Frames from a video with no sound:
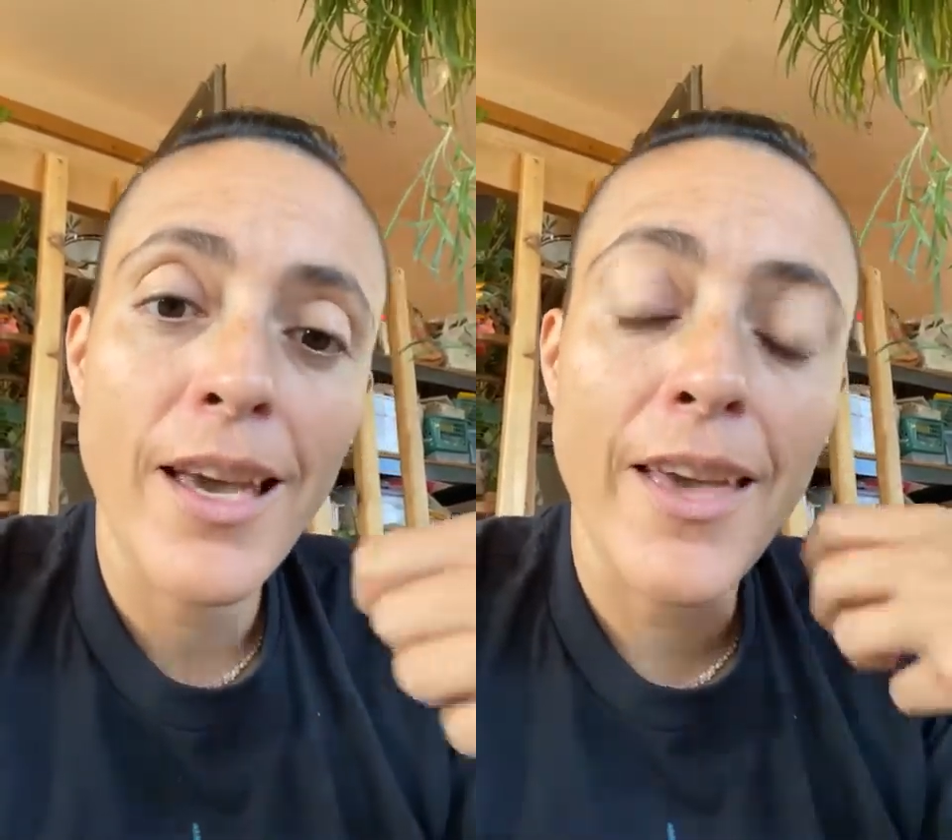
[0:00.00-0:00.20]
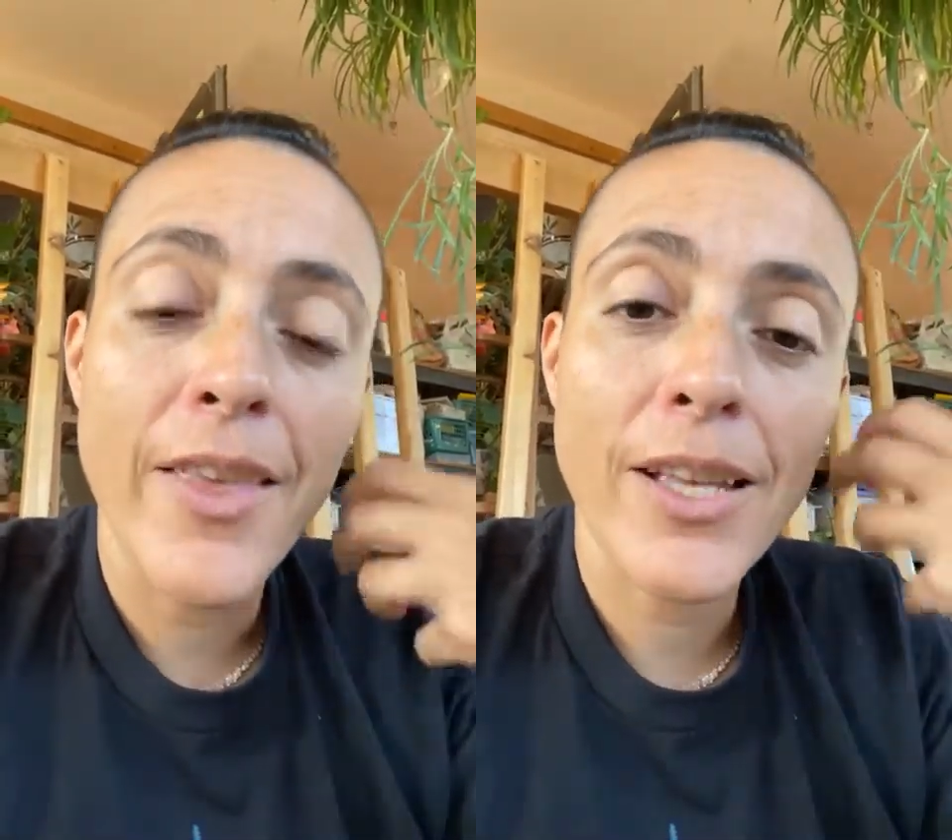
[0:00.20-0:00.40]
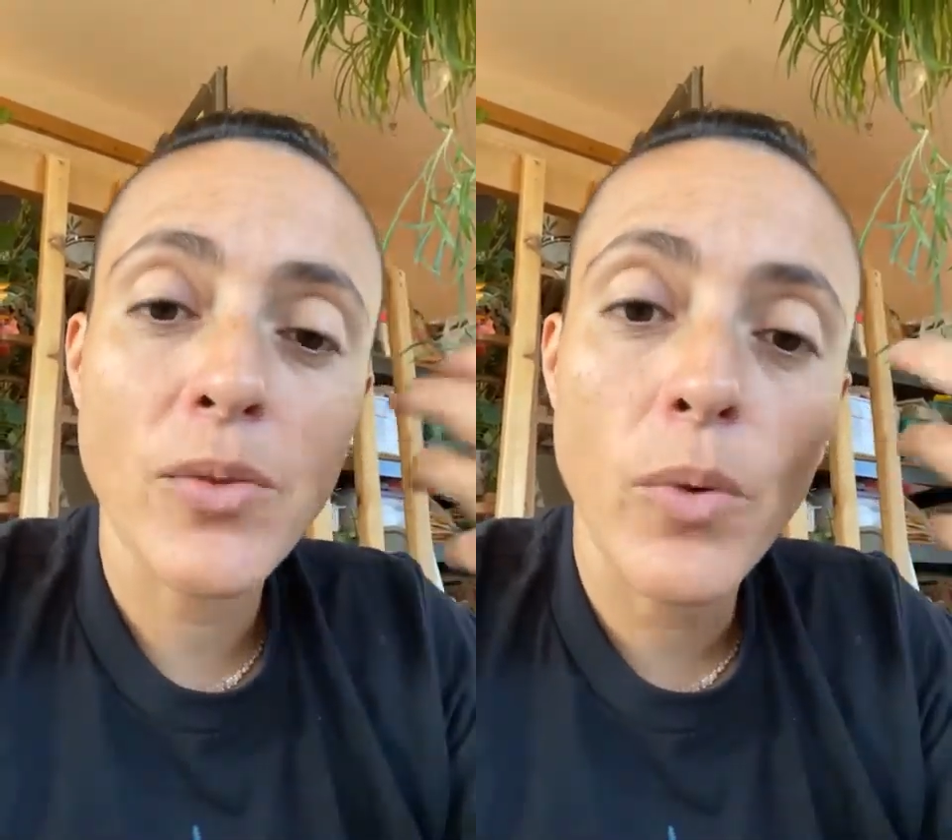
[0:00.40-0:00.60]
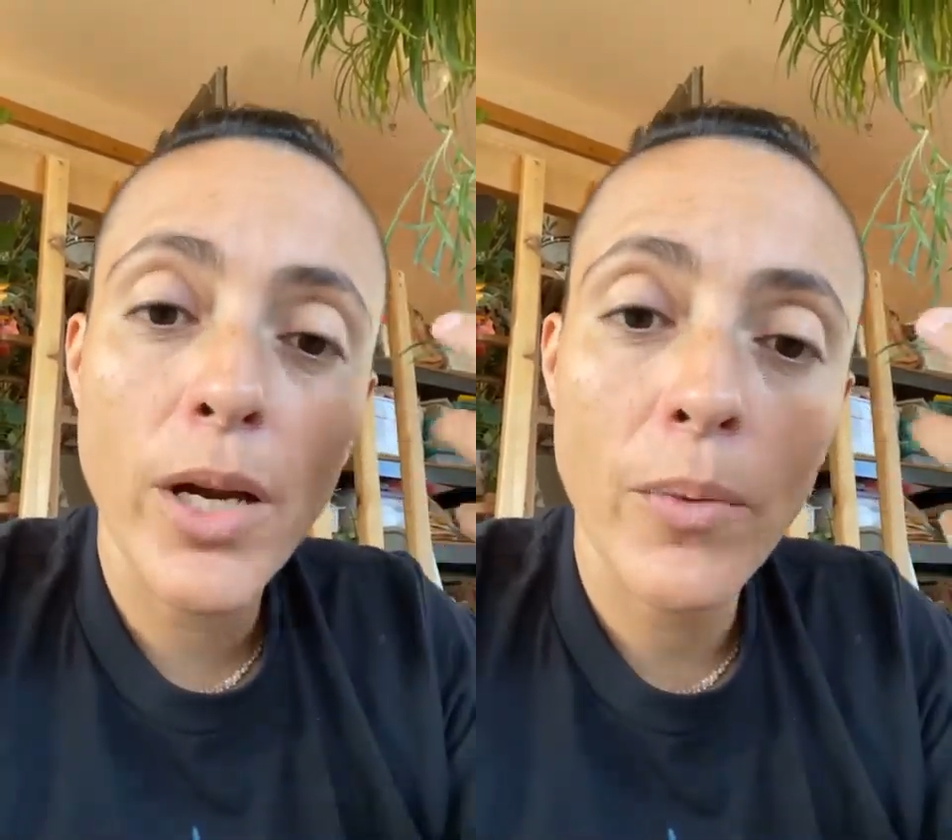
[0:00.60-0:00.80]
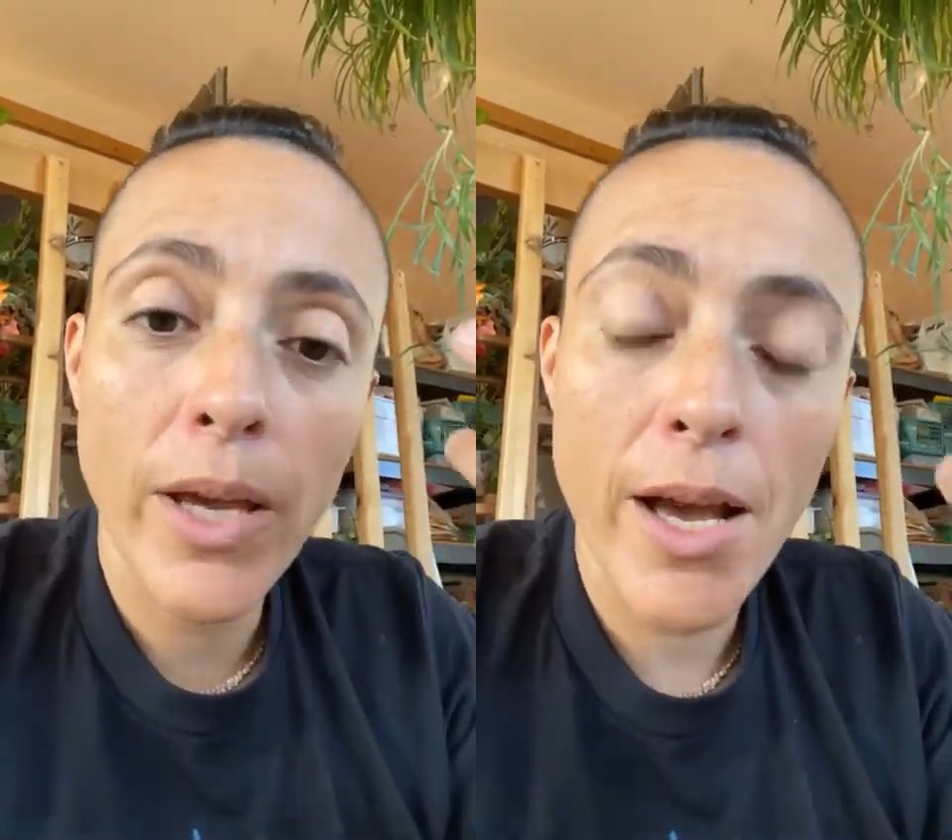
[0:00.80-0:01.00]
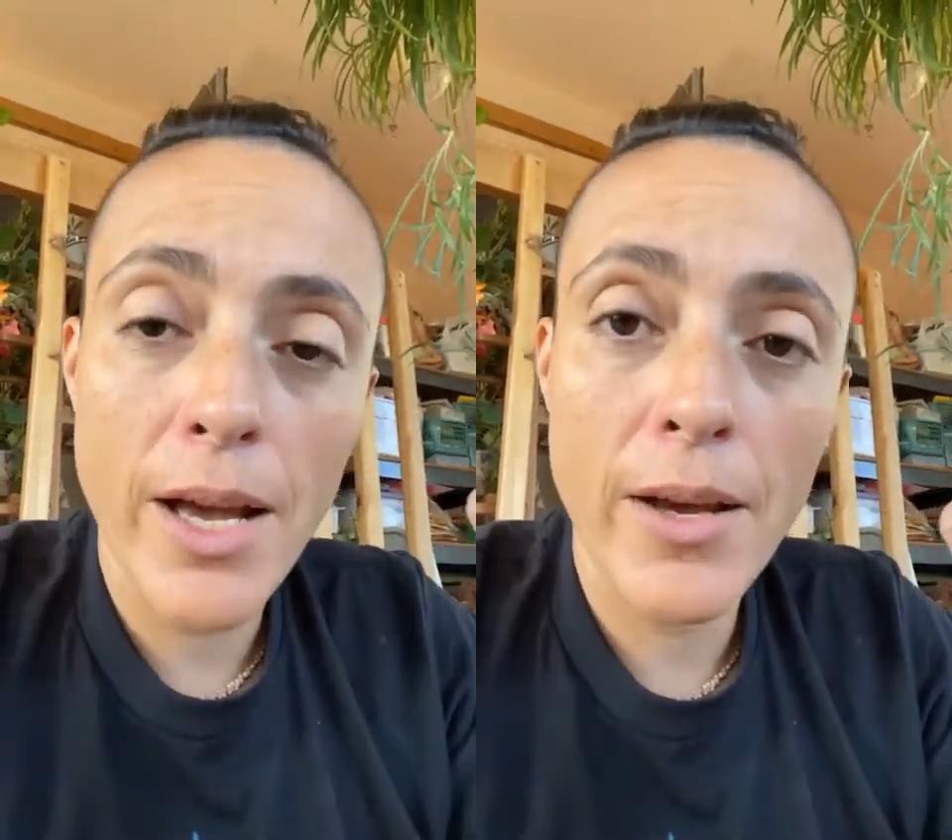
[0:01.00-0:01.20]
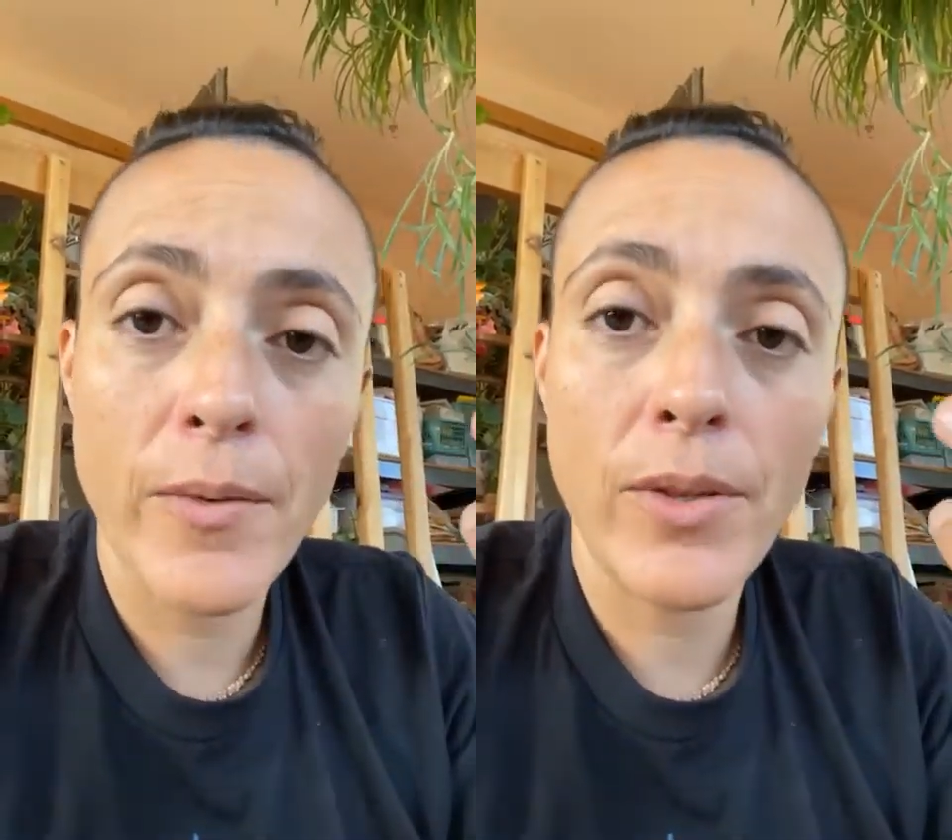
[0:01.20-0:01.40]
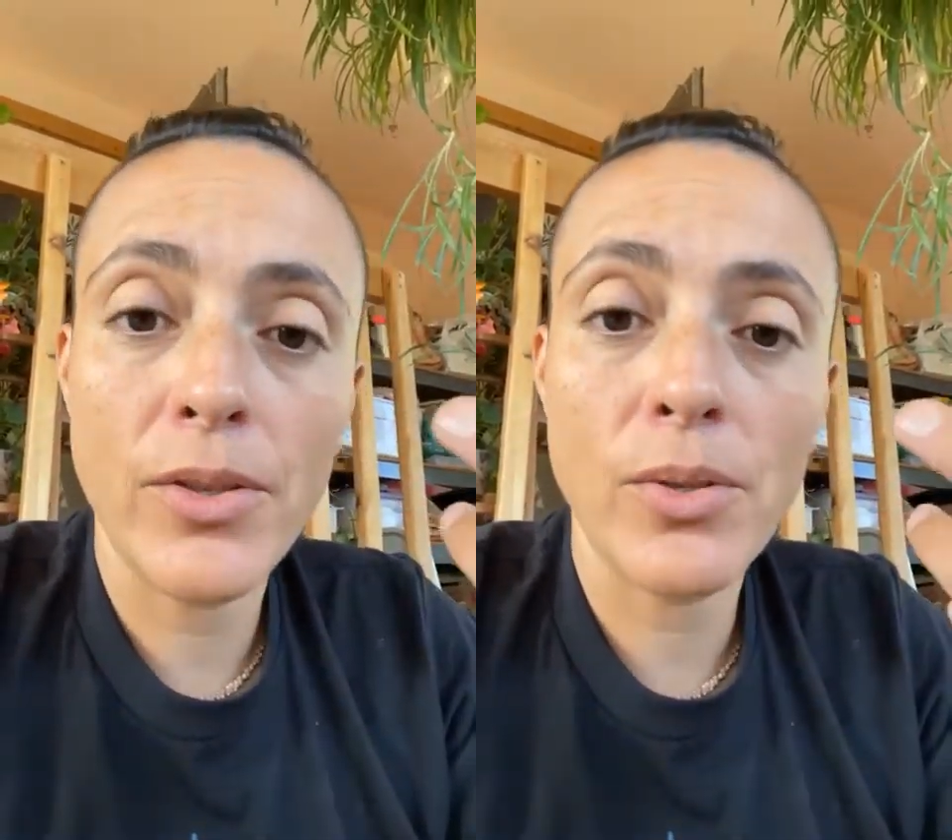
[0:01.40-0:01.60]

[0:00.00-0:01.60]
And that's why we have these